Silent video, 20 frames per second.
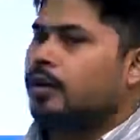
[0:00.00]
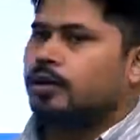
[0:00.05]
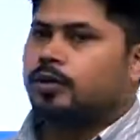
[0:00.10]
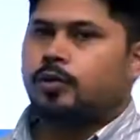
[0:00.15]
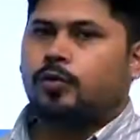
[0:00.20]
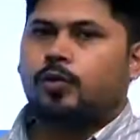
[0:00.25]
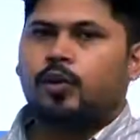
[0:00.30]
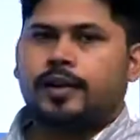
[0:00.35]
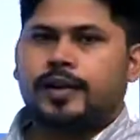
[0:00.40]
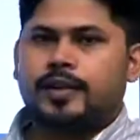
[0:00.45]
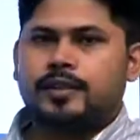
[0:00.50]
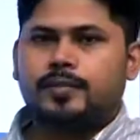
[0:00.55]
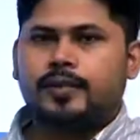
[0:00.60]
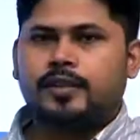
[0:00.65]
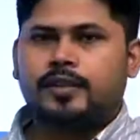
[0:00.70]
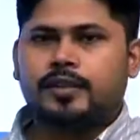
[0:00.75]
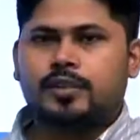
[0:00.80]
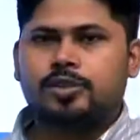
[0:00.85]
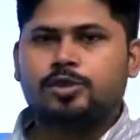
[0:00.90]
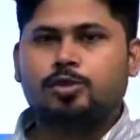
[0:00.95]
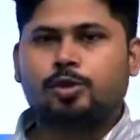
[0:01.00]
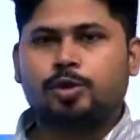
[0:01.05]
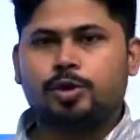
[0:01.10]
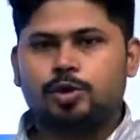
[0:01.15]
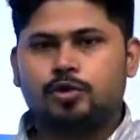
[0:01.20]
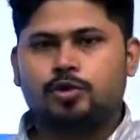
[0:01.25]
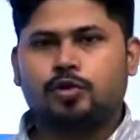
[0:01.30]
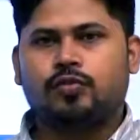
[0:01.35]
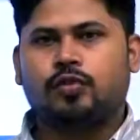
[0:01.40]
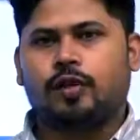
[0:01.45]
So what has been the story
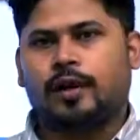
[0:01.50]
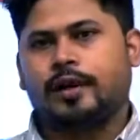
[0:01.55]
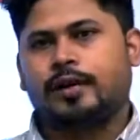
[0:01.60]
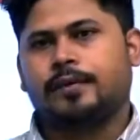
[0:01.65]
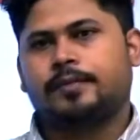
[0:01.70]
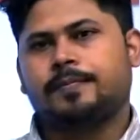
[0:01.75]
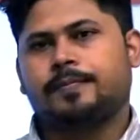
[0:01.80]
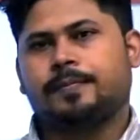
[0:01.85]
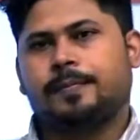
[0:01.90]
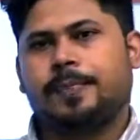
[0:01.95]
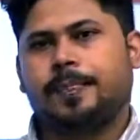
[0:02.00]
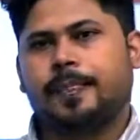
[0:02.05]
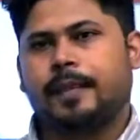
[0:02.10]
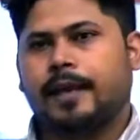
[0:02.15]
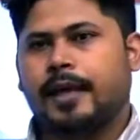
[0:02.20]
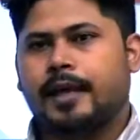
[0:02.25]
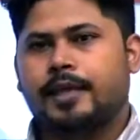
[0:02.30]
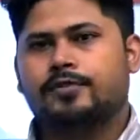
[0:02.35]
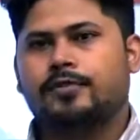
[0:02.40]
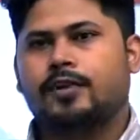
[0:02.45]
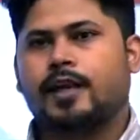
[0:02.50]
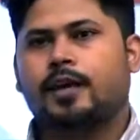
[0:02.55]
so far? As we